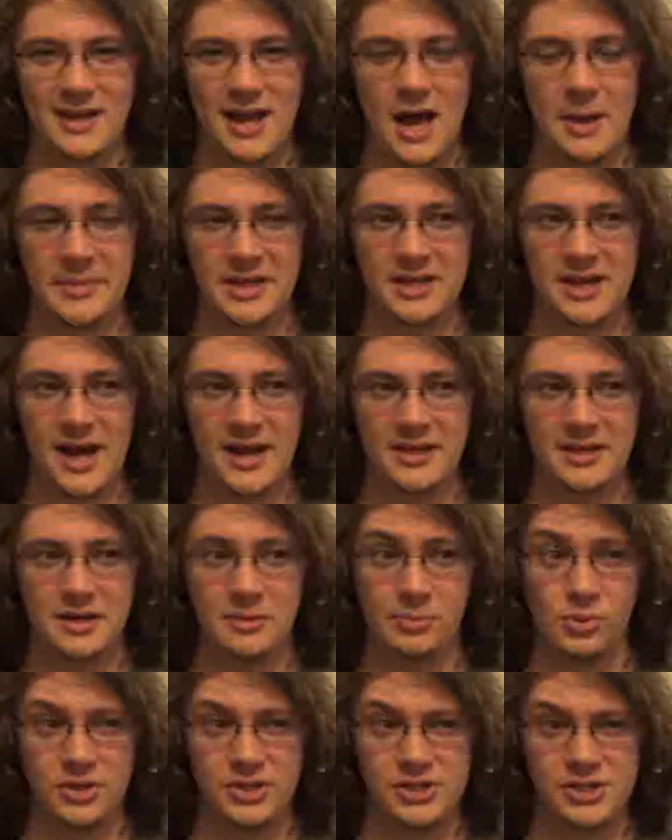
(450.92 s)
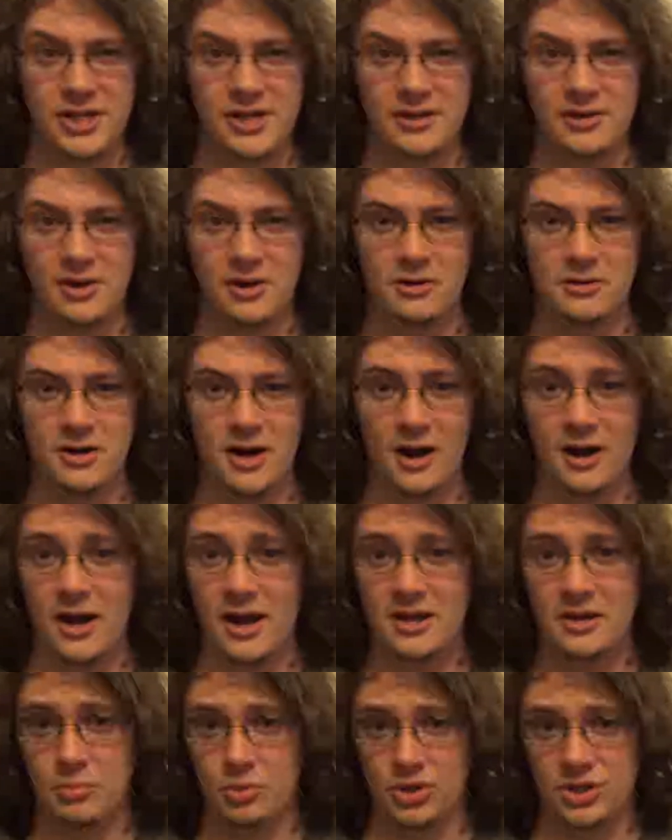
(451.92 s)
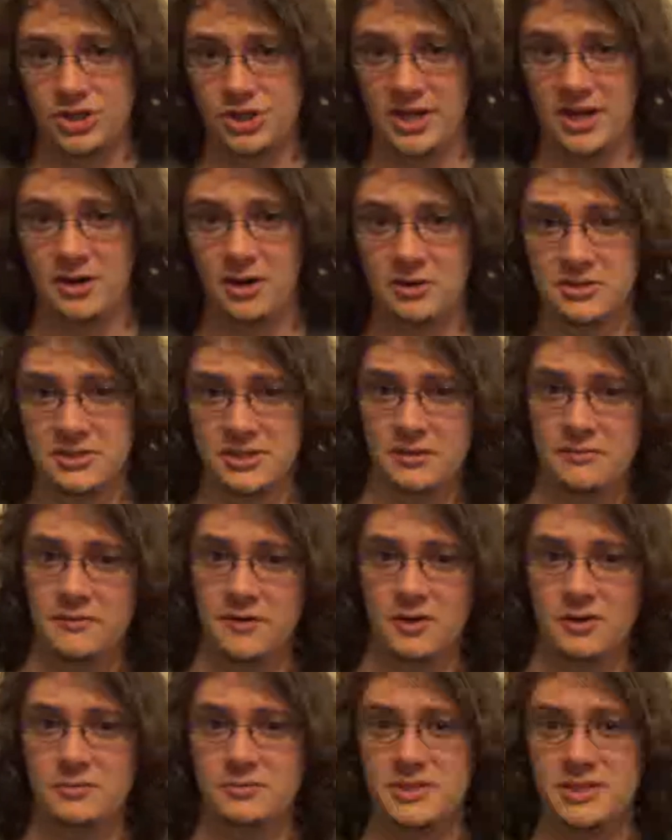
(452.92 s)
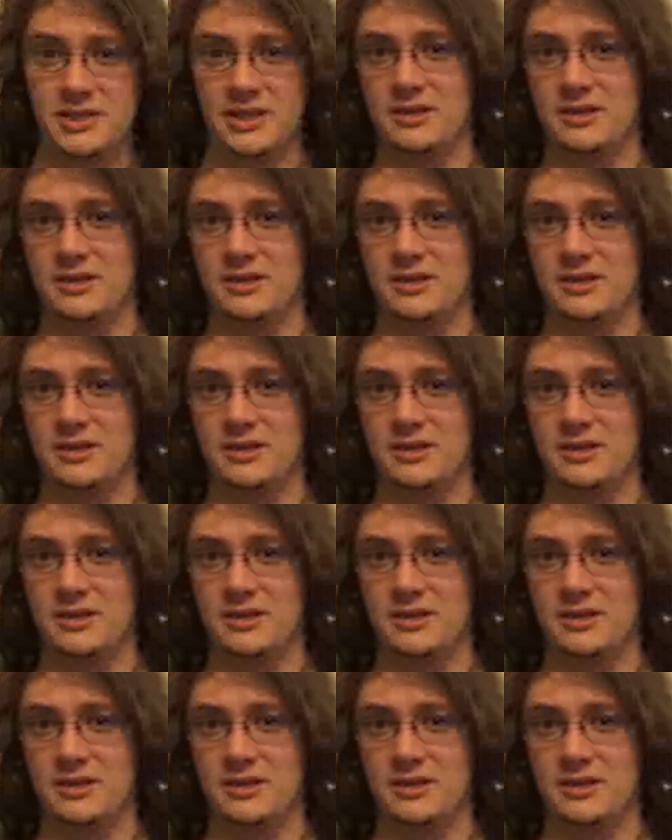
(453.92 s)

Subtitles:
I mean, I can appreciate art. I appreciate artsy films,